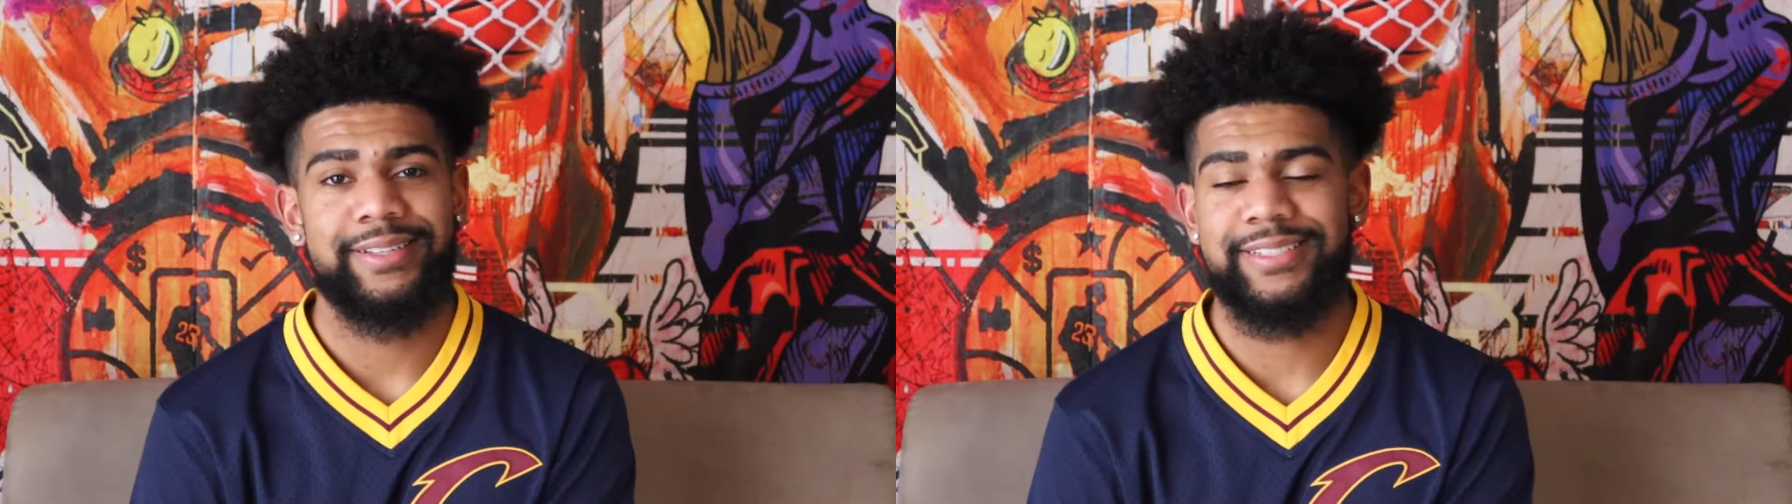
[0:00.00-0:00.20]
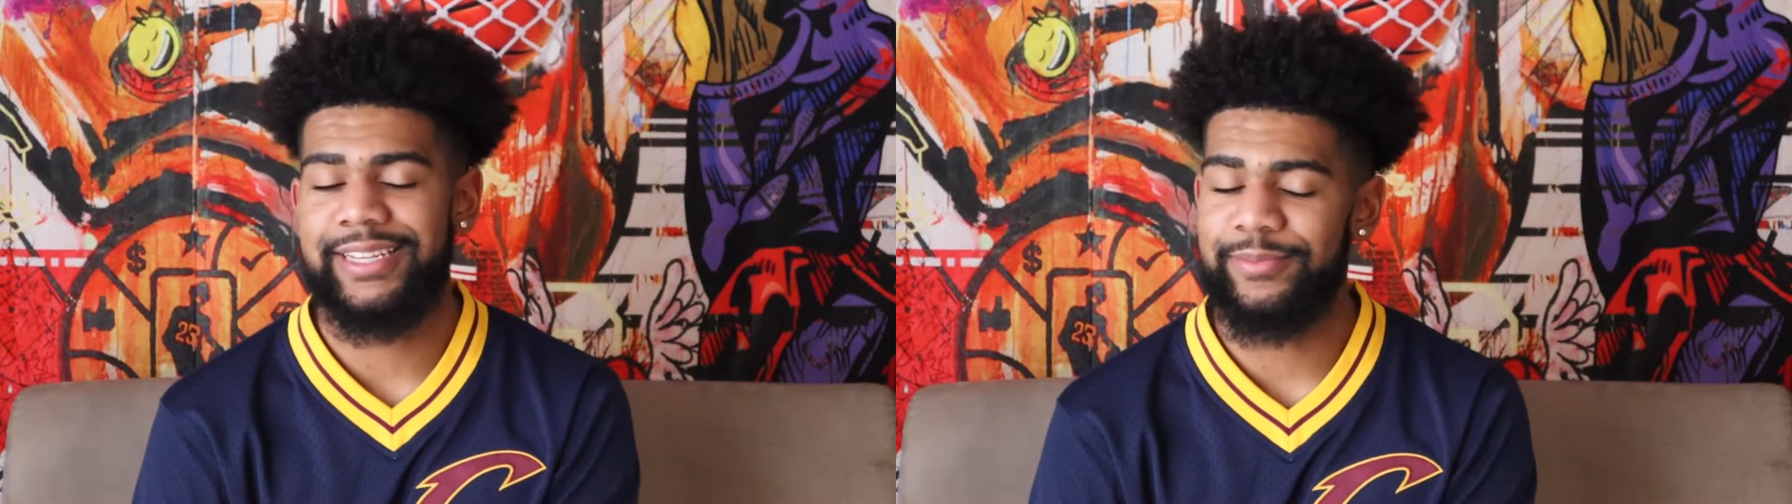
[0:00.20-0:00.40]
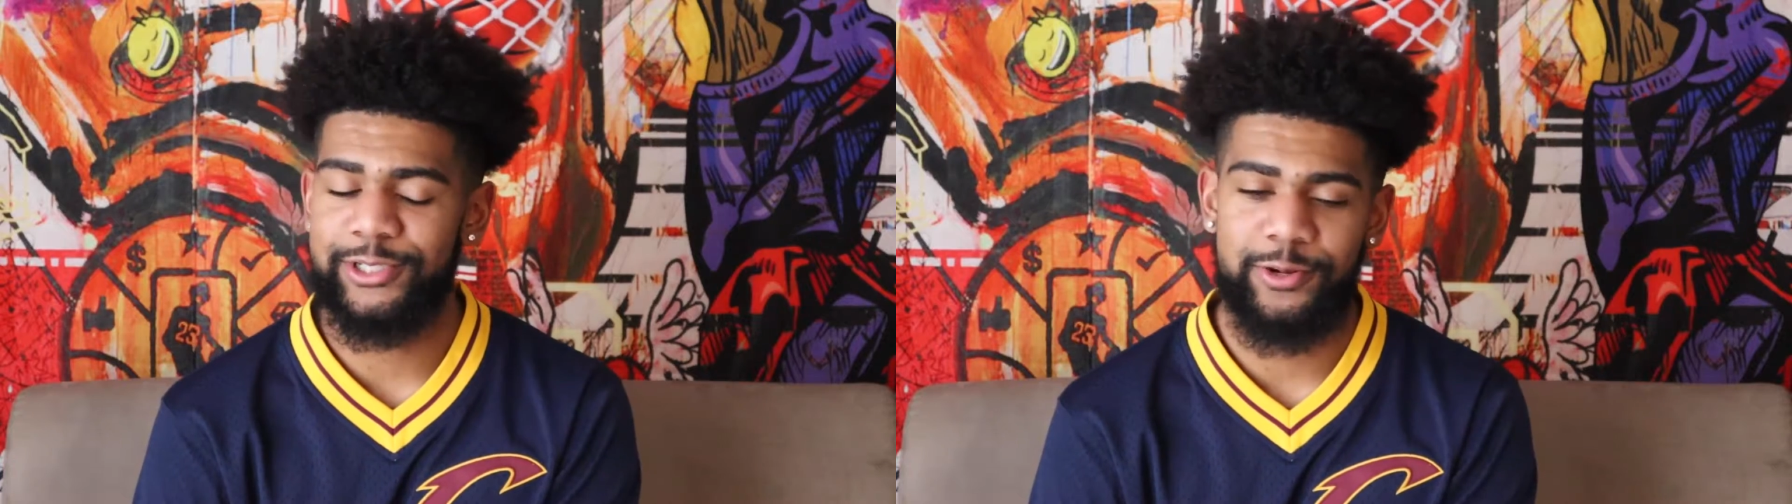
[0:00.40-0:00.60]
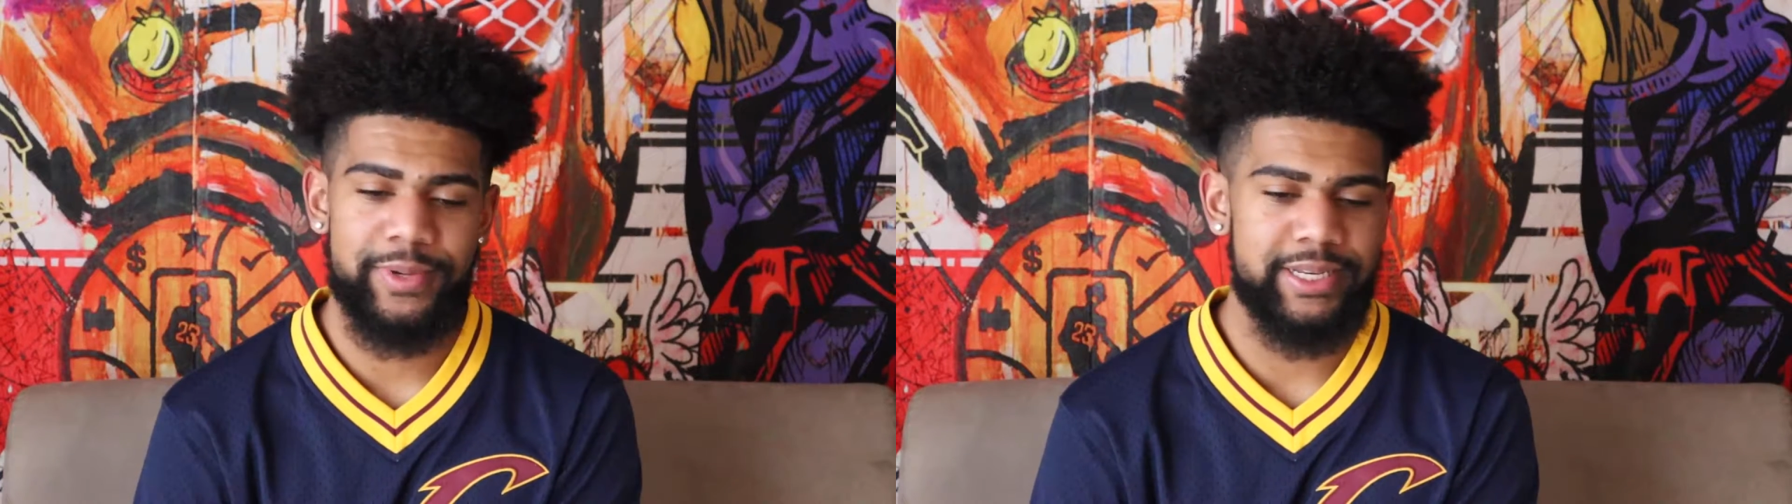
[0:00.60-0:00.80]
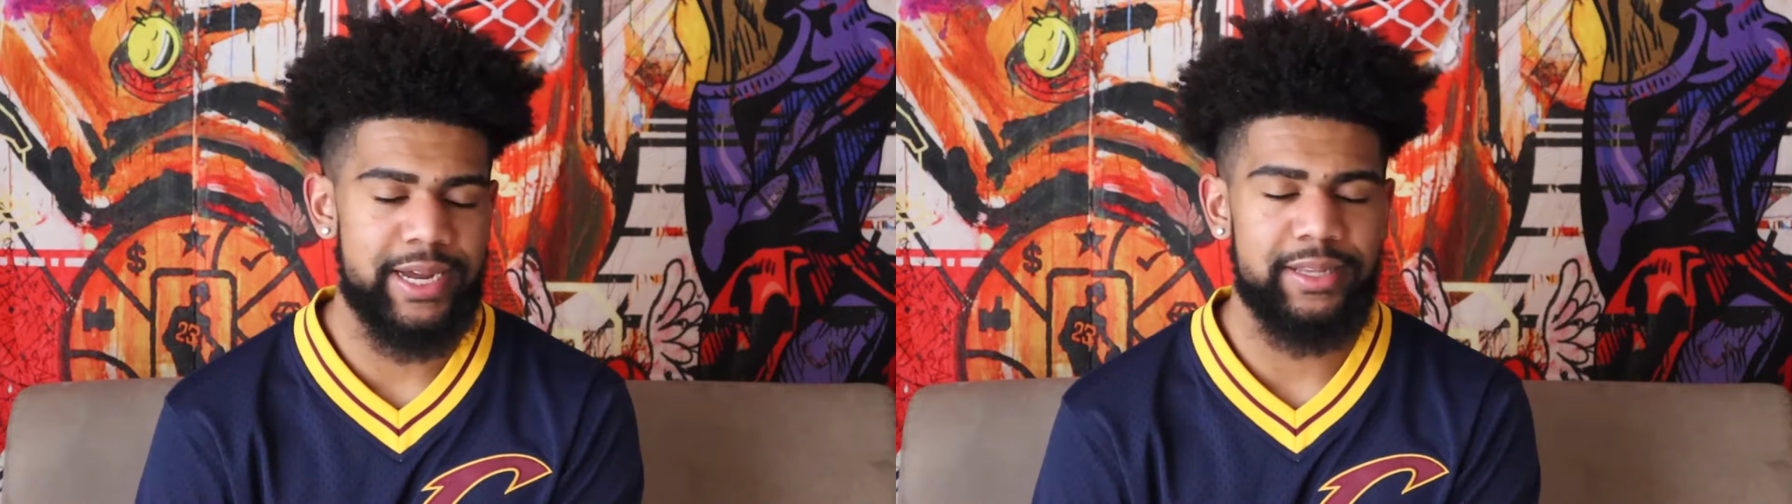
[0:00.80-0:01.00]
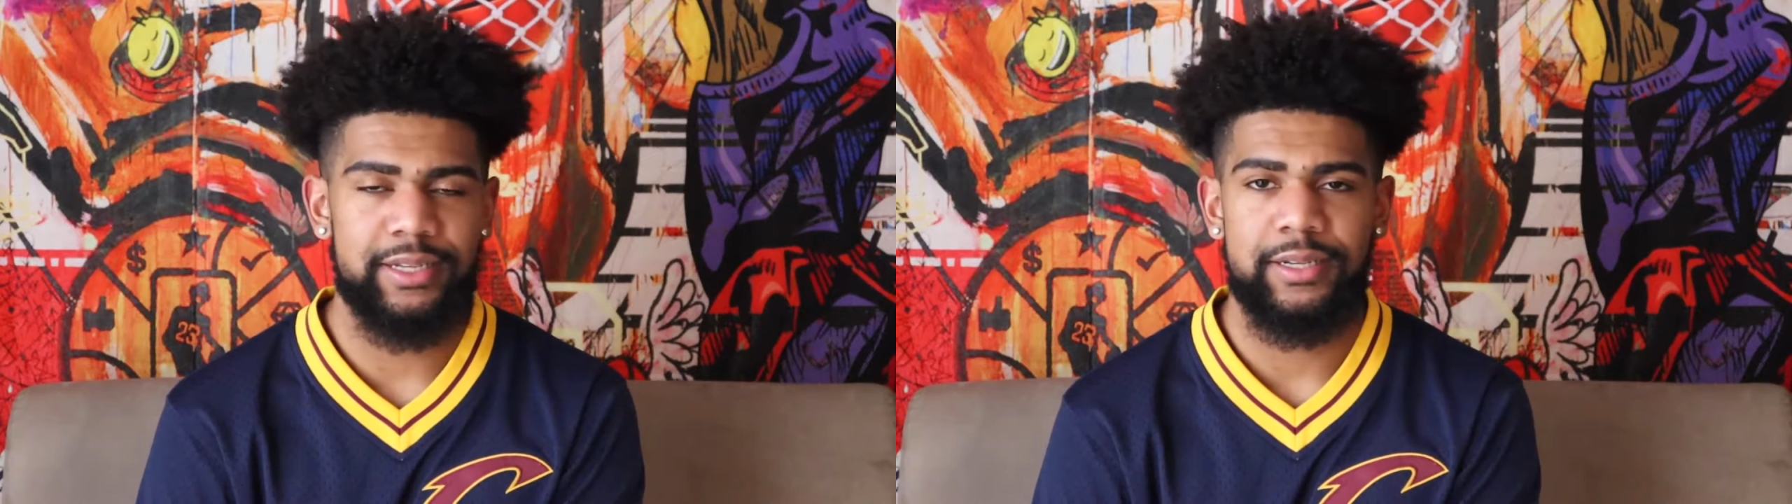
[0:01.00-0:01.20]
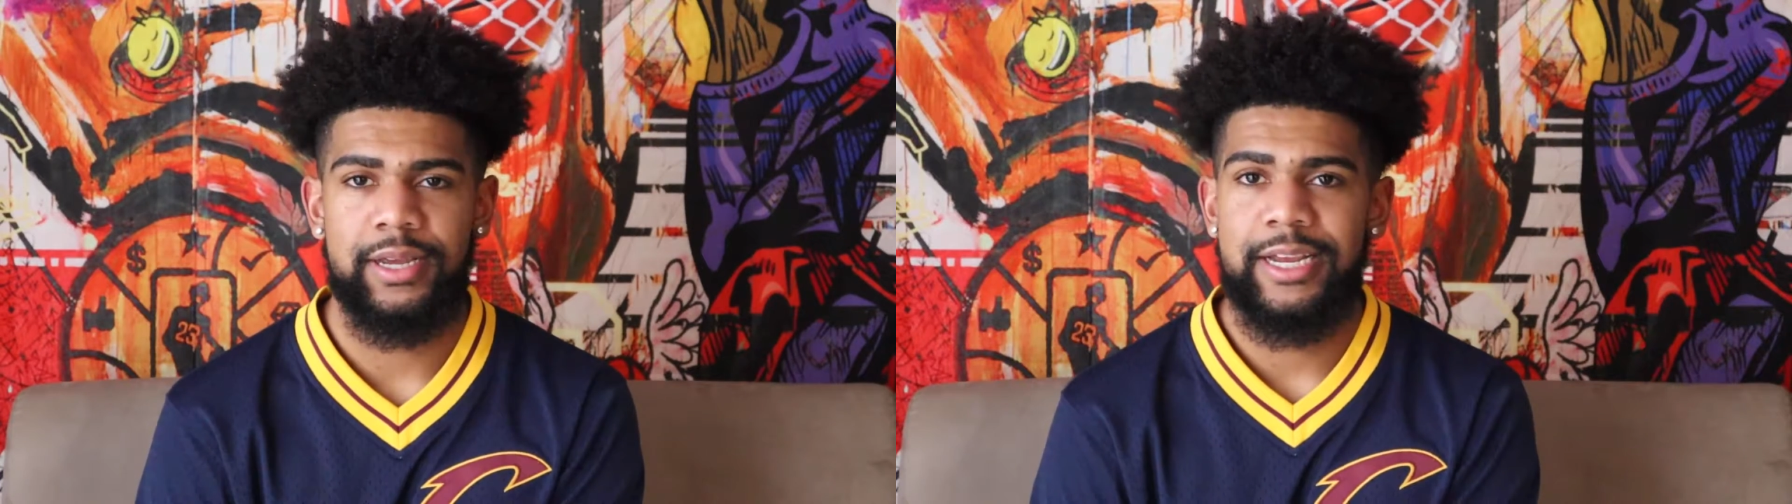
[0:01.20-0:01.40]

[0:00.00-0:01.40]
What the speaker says: This team is going to be deadly.